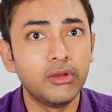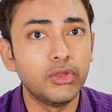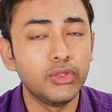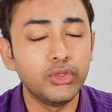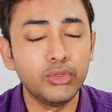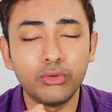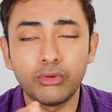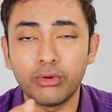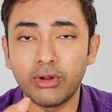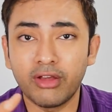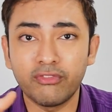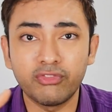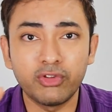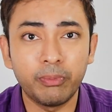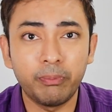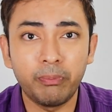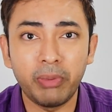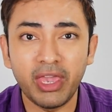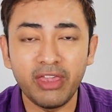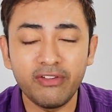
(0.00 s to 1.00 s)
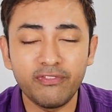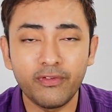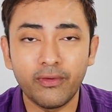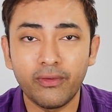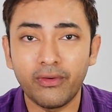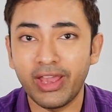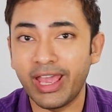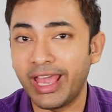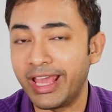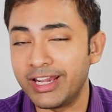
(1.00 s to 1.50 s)
You don't have to pay
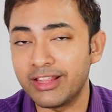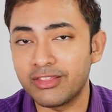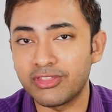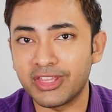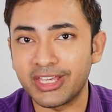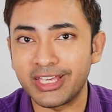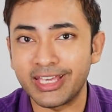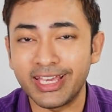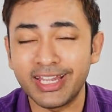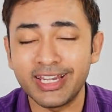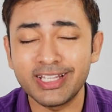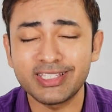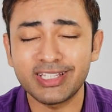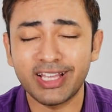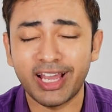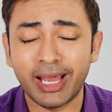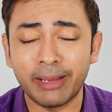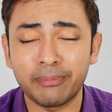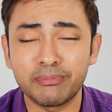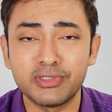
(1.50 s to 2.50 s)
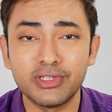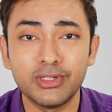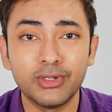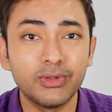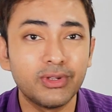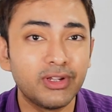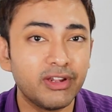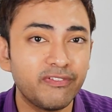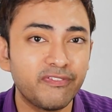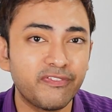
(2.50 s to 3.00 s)
for anything. It is
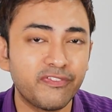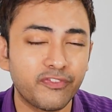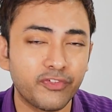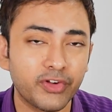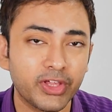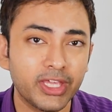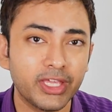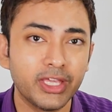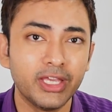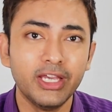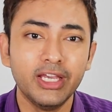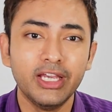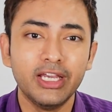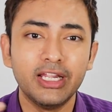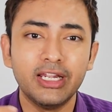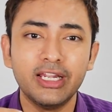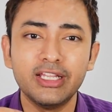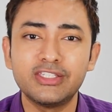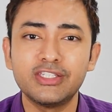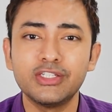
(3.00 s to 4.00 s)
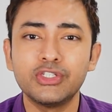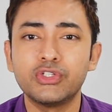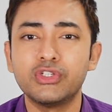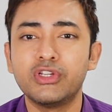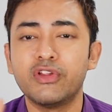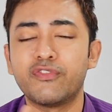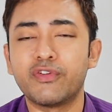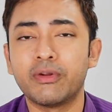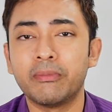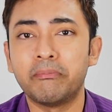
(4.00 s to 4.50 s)
absolutely free. Listen to
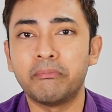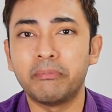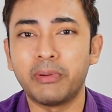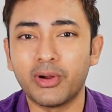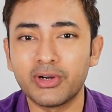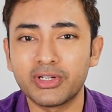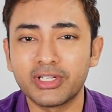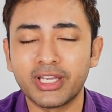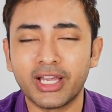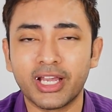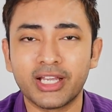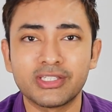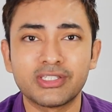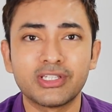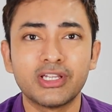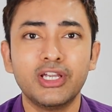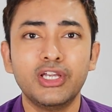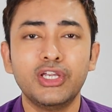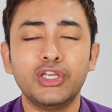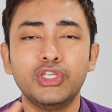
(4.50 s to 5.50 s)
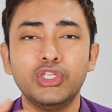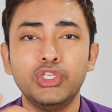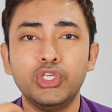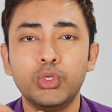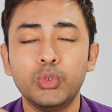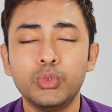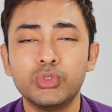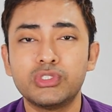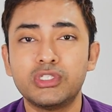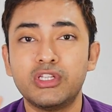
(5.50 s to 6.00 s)
different podcasts,
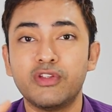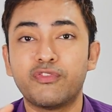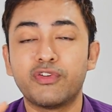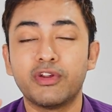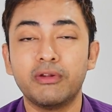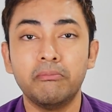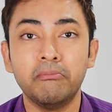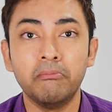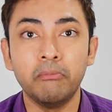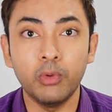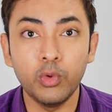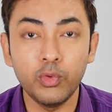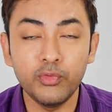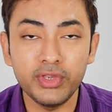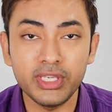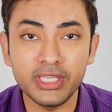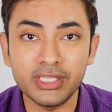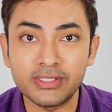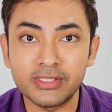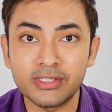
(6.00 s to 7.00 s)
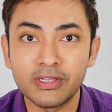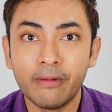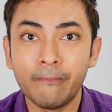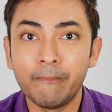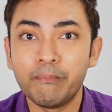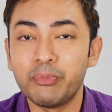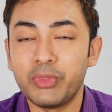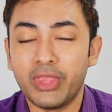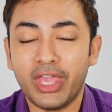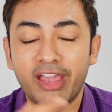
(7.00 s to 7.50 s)
use different movies.
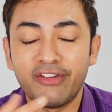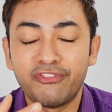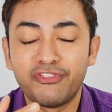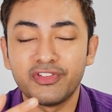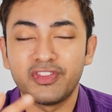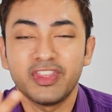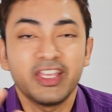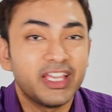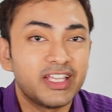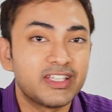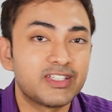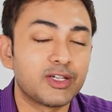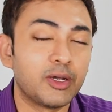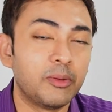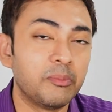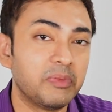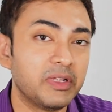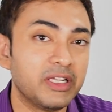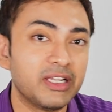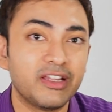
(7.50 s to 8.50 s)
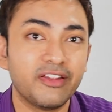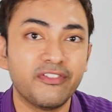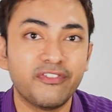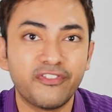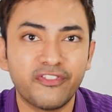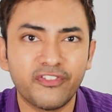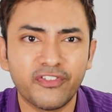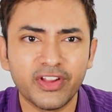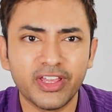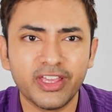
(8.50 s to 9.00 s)
Everything is completely
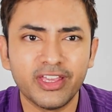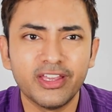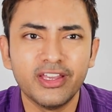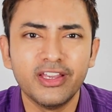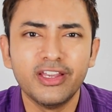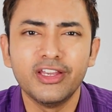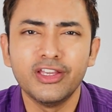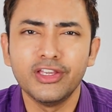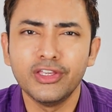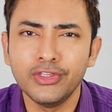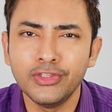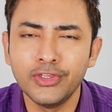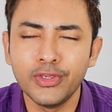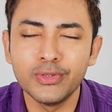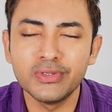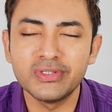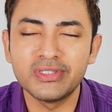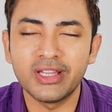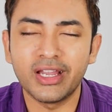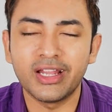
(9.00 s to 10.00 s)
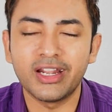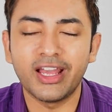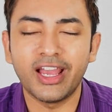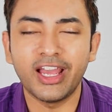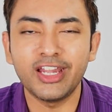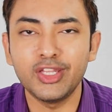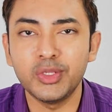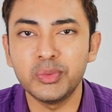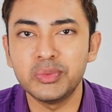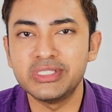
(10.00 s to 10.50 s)
free. Use that
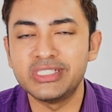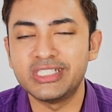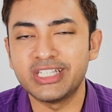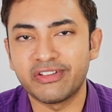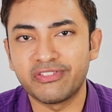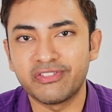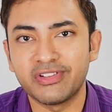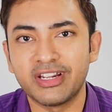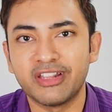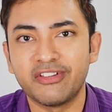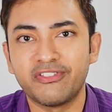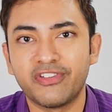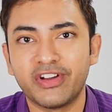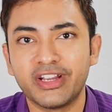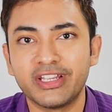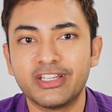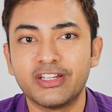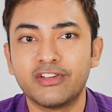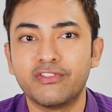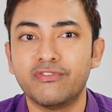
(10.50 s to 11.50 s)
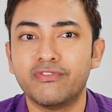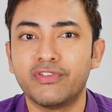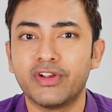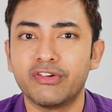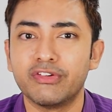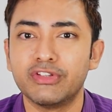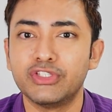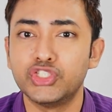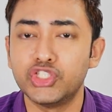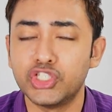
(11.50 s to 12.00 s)
and you will definitely find it
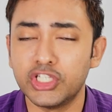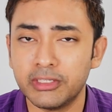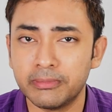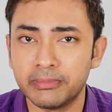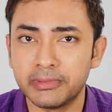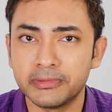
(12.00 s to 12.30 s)
very cheap.